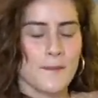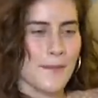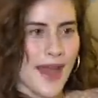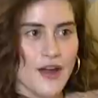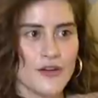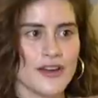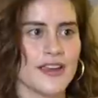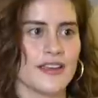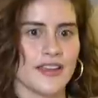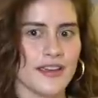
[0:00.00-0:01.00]

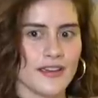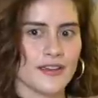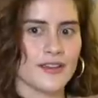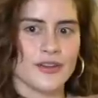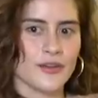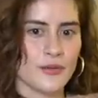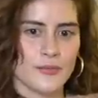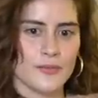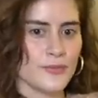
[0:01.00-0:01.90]
empowering, and like, you know,